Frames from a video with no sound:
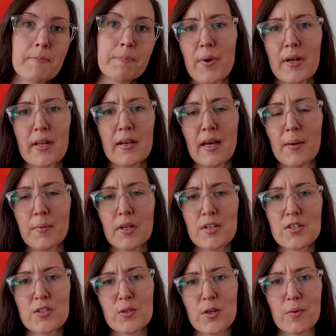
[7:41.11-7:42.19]
But I'm not
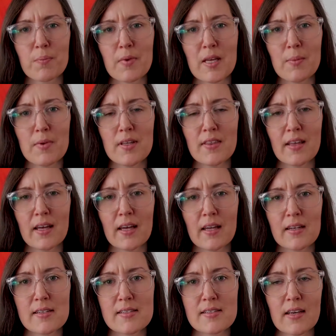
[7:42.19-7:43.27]
sure. Maybe
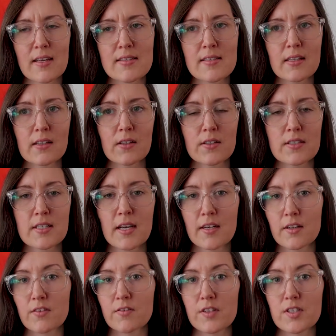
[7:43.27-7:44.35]
that sizing looked
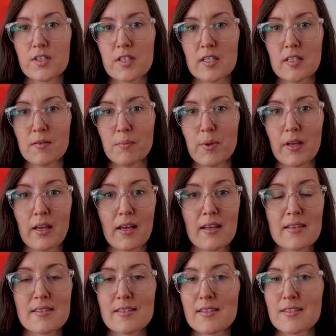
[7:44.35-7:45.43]
kind of fishy
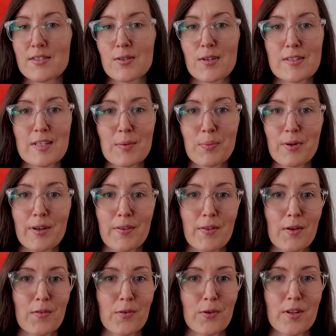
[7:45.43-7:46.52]
because as soon as I put out
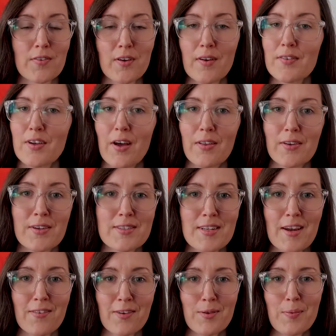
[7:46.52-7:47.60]
that $45,
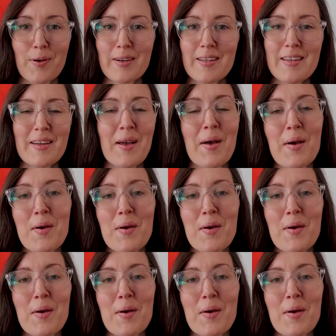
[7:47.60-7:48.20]
everybody